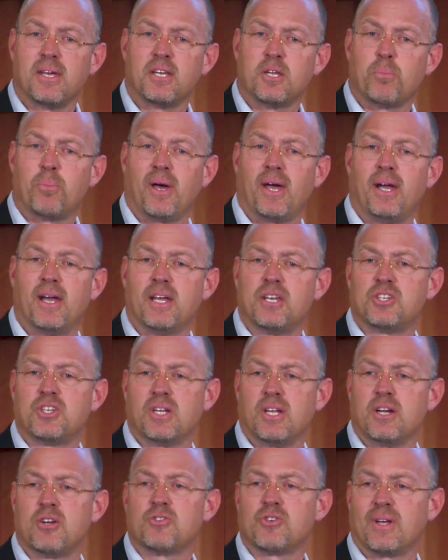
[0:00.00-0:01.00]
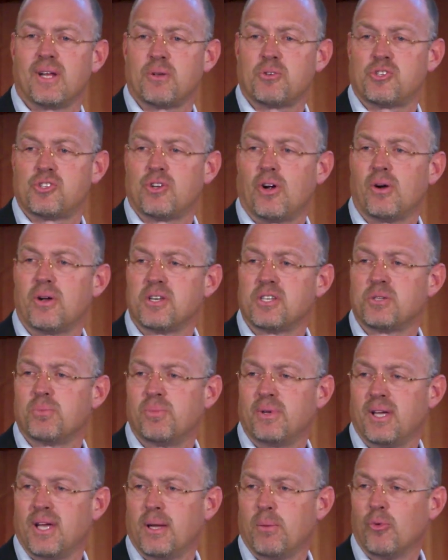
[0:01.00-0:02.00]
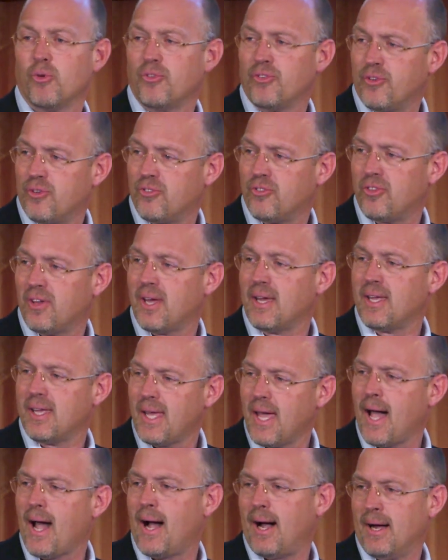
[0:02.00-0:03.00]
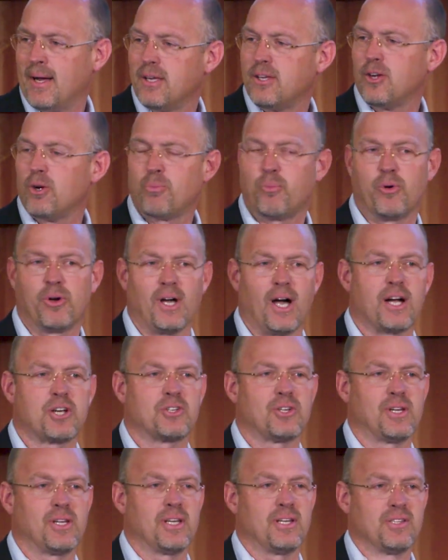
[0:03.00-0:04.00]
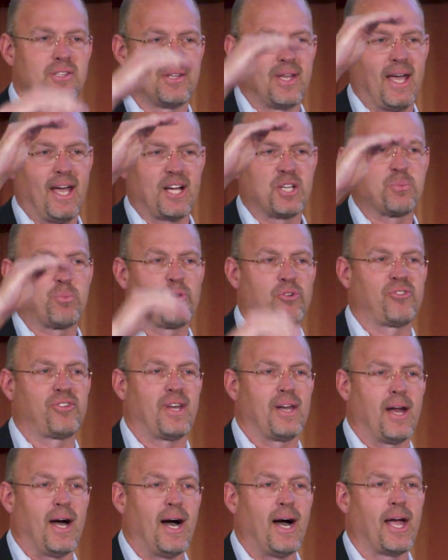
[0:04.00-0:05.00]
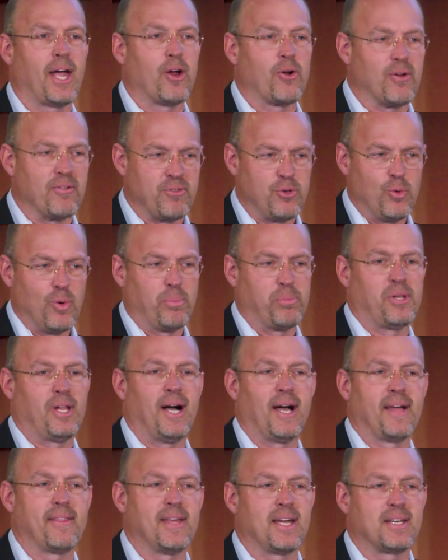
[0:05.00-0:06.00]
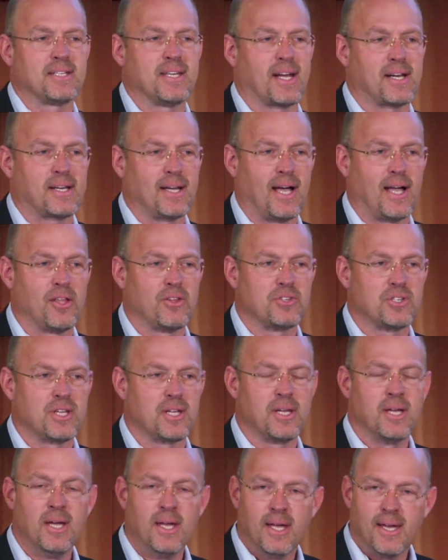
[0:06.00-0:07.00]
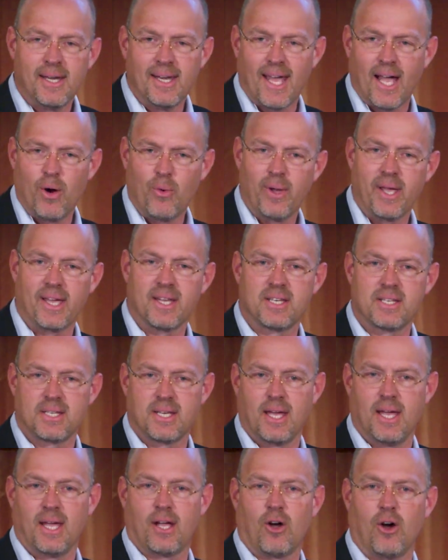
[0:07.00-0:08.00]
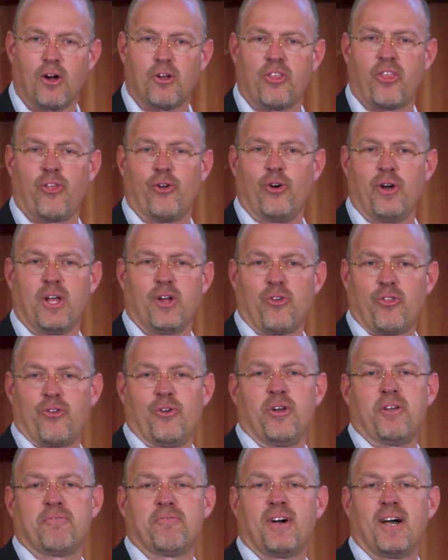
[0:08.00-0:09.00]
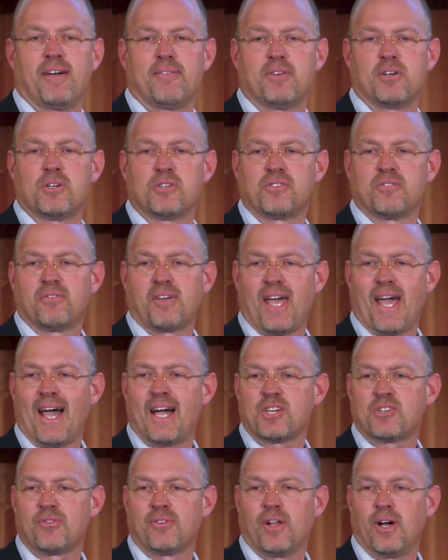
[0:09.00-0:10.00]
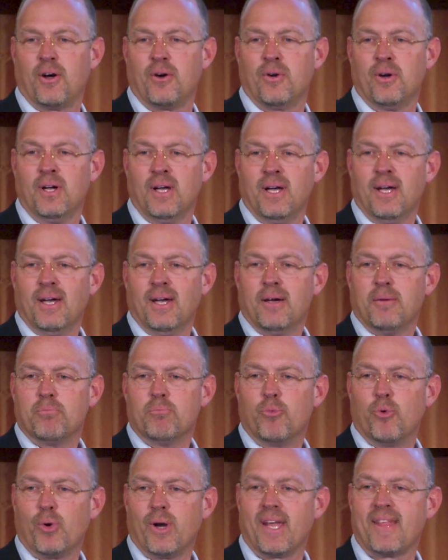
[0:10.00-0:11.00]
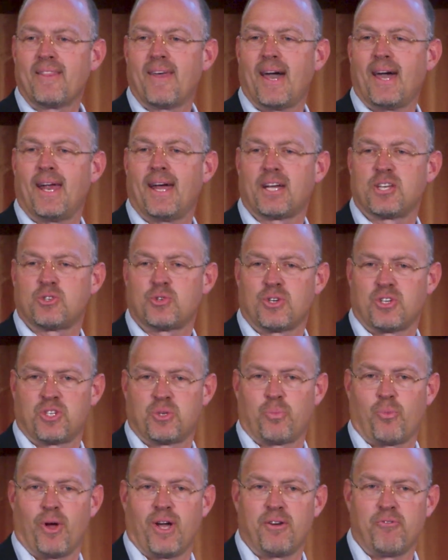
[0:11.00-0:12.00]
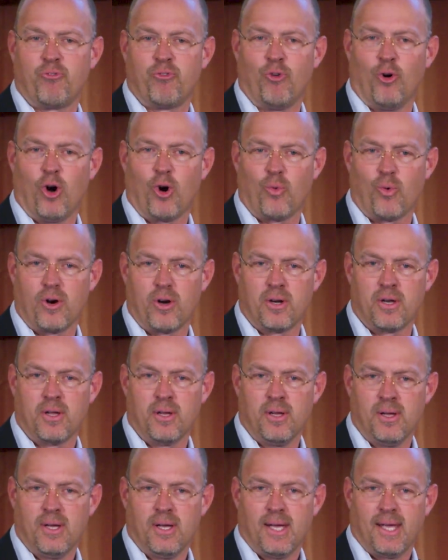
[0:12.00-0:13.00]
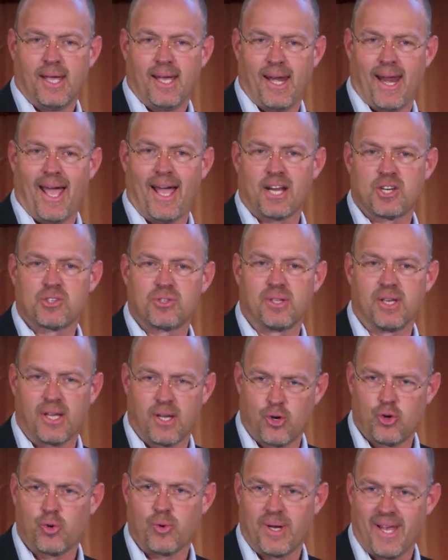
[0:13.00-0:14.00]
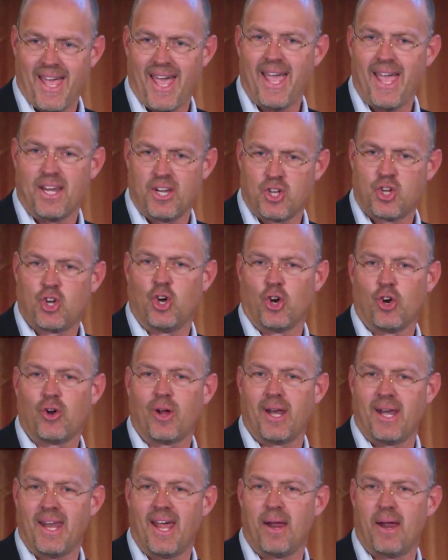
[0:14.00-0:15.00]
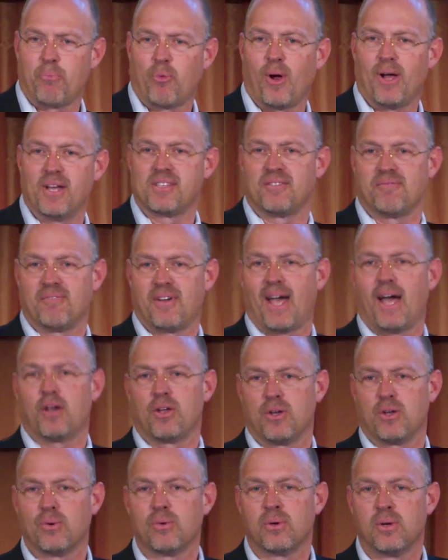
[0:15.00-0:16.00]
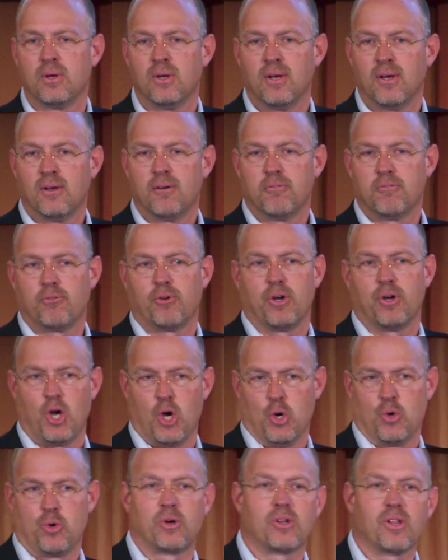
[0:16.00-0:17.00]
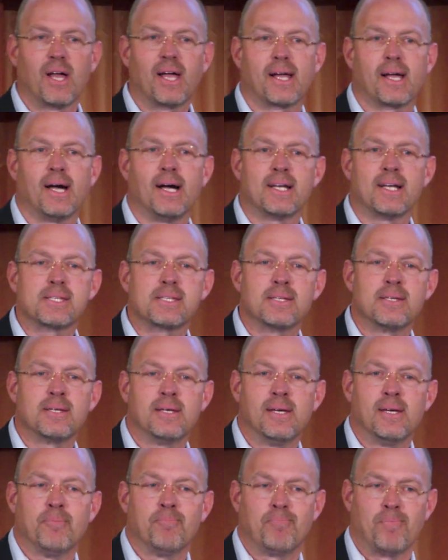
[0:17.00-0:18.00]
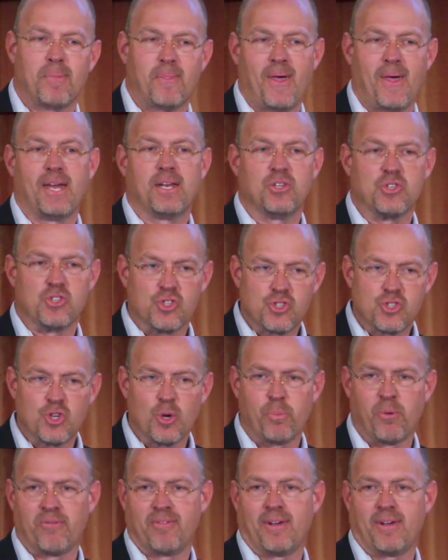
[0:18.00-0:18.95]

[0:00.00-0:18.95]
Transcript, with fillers: independent engineers are now starting to be able to say, yeah, your production is X percent higher if you apply that technology. Now we can take our thirty or thirty-five years of cash flow, bring that extra spread forward, and actually create current net present value. For an owner like us, that is super